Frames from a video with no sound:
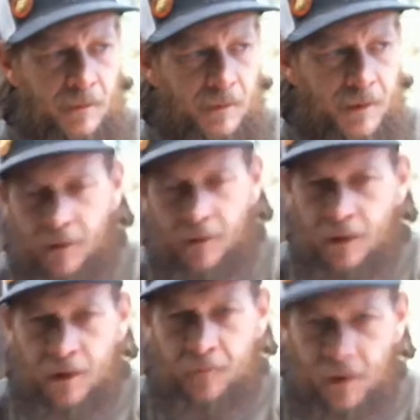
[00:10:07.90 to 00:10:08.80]

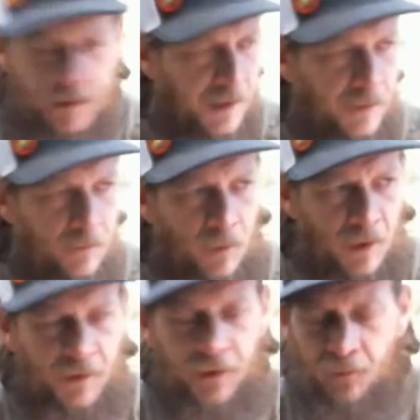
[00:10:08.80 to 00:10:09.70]
currently
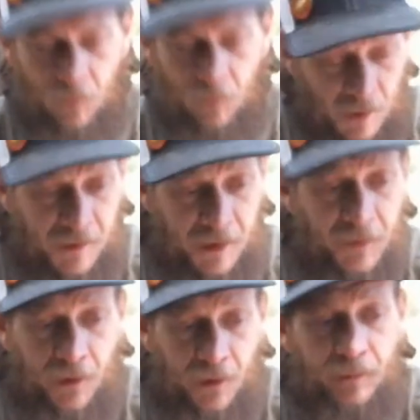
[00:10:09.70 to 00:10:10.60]
wanting
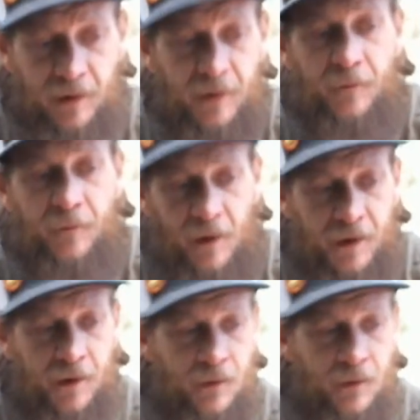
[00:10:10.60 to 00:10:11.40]
to be fucking,